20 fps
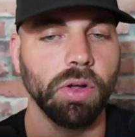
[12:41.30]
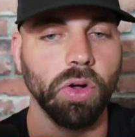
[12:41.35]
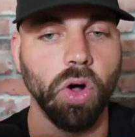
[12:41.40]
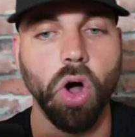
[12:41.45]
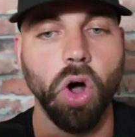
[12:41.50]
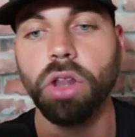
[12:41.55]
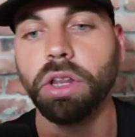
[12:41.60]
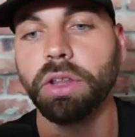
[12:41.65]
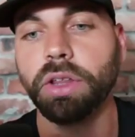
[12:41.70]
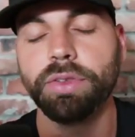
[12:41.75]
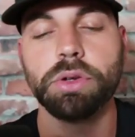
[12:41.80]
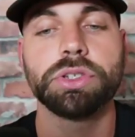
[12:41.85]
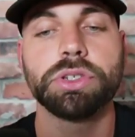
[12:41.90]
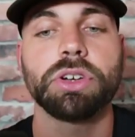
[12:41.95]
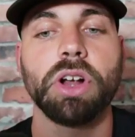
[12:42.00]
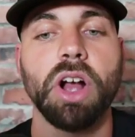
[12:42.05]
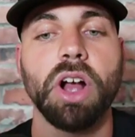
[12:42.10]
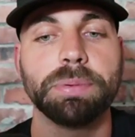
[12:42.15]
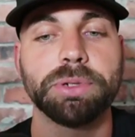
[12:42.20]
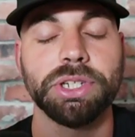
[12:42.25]
All of those
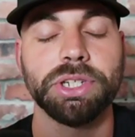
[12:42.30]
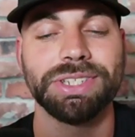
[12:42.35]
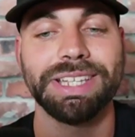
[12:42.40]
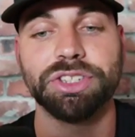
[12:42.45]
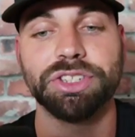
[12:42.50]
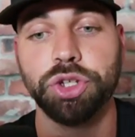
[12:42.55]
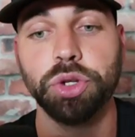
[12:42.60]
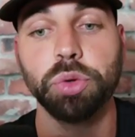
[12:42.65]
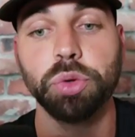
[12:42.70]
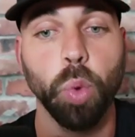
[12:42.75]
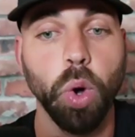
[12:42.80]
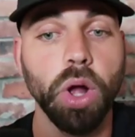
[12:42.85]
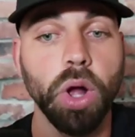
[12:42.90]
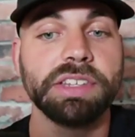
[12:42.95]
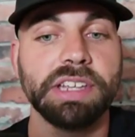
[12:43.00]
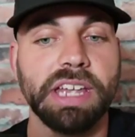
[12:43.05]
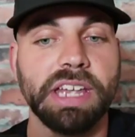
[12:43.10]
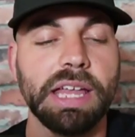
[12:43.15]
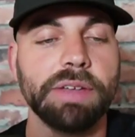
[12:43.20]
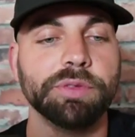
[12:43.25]
are options that you
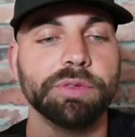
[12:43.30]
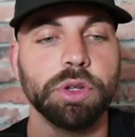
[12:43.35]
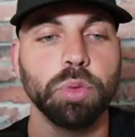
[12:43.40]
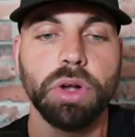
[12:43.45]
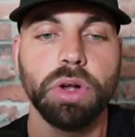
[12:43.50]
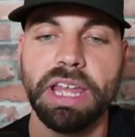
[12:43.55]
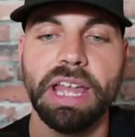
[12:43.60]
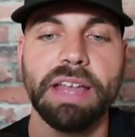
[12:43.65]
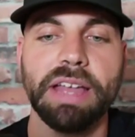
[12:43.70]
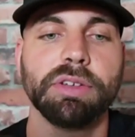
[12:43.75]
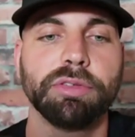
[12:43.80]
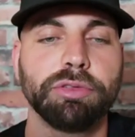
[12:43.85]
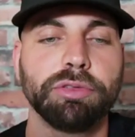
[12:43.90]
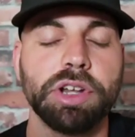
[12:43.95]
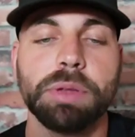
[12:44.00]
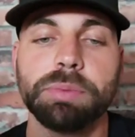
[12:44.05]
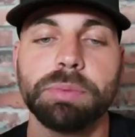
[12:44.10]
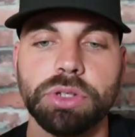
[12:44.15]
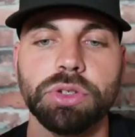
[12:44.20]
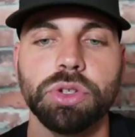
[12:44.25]
want to have. You want to have the
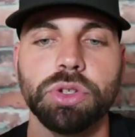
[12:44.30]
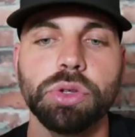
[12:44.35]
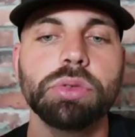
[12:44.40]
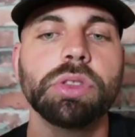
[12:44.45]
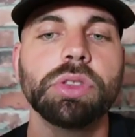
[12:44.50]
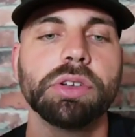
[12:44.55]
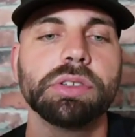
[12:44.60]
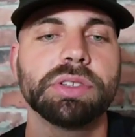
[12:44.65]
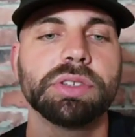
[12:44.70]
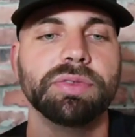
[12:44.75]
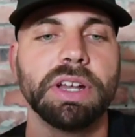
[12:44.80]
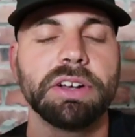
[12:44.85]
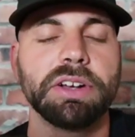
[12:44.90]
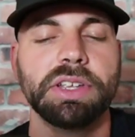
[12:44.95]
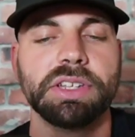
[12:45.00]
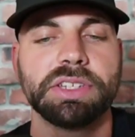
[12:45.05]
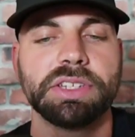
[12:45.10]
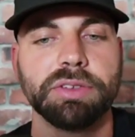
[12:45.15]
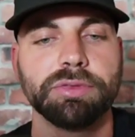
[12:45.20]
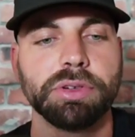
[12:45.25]
freedom to do those
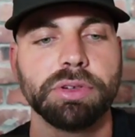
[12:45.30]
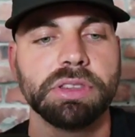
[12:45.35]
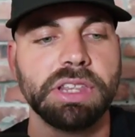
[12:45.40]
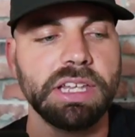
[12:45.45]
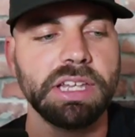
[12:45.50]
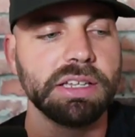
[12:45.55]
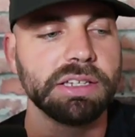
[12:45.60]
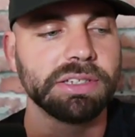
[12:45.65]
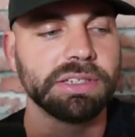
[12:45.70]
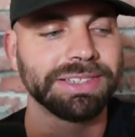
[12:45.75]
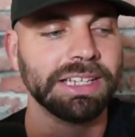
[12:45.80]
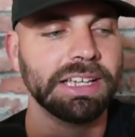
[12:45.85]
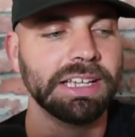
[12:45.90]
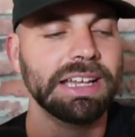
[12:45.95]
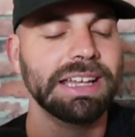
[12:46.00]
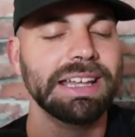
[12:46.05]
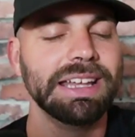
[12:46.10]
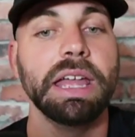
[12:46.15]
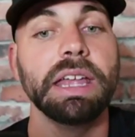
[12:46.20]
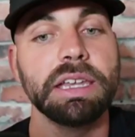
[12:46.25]
various different things
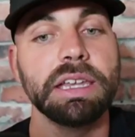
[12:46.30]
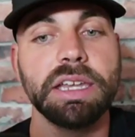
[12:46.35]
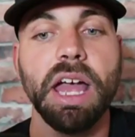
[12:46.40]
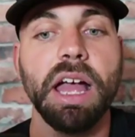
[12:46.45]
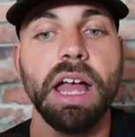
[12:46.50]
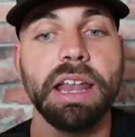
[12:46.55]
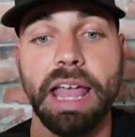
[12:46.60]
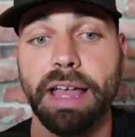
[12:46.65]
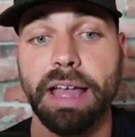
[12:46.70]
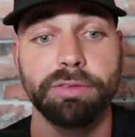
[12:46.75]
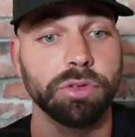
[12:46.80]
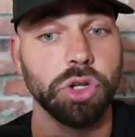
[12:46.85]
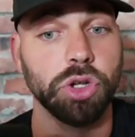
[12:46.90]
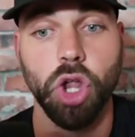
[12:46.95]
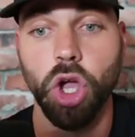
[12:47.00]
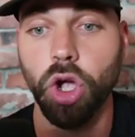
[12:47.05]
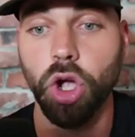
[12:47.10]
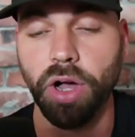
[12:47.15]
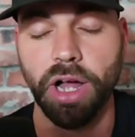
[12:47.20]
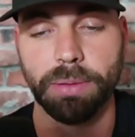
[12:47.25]
and not have
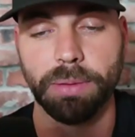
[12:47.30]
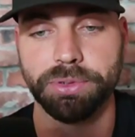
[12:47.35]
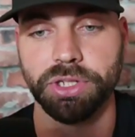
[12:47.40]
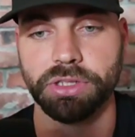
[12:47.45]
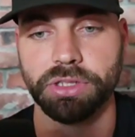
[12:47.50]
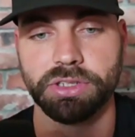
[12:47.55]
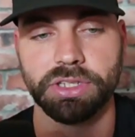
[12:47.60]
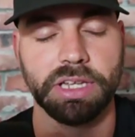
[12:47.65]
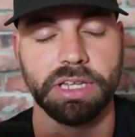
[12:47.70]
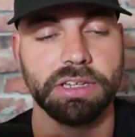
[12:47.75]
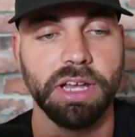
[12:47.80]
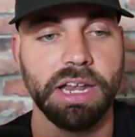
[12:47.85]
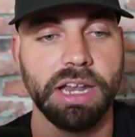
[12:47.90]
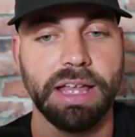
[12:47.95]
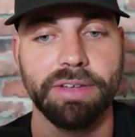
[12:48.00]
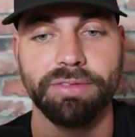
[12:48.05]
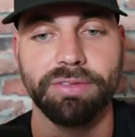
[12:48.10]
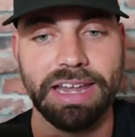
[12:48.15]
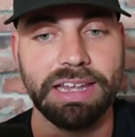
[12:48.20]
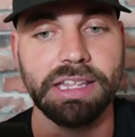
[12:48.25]
no options and not
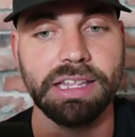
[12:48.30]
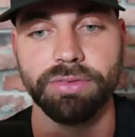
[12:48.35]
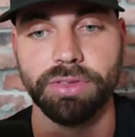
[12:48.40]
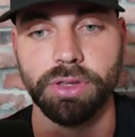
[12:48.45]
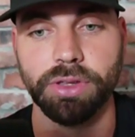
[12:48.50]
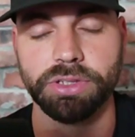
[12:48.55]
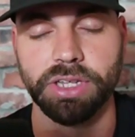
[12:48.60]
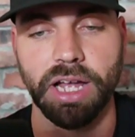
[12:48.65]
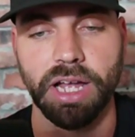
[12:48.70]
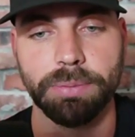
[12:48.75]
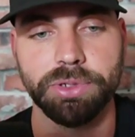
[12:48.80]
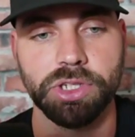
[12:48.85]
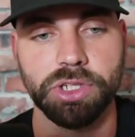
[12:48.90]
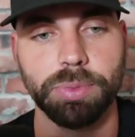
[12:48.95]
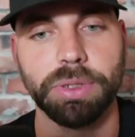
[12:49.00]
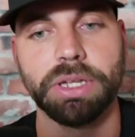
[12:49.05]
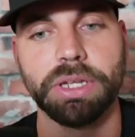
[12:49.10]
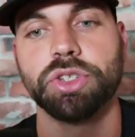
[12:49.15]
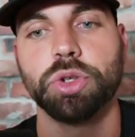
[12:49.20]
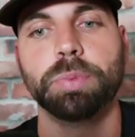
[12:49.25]
have any of those options
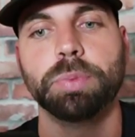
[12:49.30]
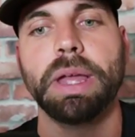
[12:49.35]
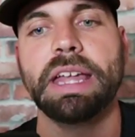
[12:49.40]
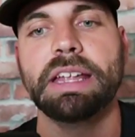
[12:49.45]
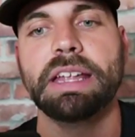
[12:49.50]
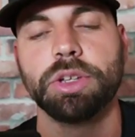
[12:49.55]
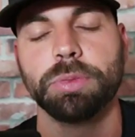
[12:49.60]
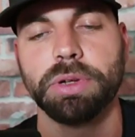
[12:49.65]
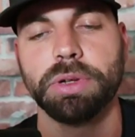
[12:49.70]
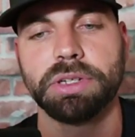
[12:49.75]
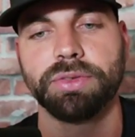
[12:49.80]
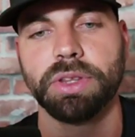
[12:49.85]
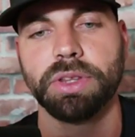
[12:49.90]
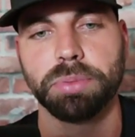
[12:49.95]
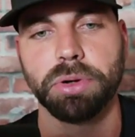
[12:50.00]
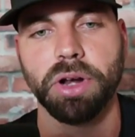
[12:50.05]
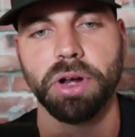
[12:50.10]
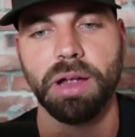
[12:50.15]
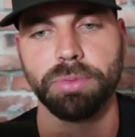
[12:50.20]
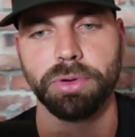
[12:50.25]
because you paid too much for the
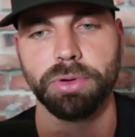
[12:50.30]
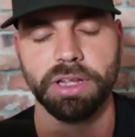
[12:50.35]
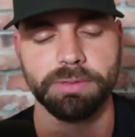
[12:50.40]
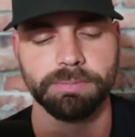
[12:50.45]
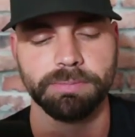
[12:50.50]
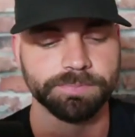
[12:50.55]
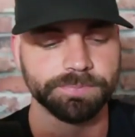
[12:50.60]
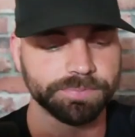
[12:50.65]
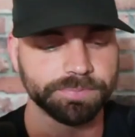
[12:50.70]
property.